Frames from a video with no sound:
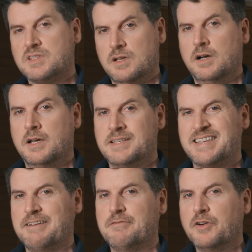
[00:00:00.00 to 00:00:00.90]

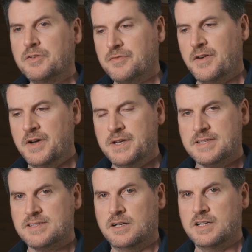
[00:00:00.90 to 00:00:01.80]
slides and very fine
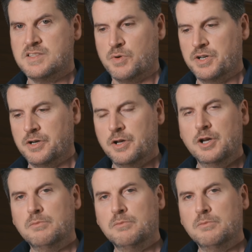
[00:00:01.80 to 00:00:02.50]
slides where you're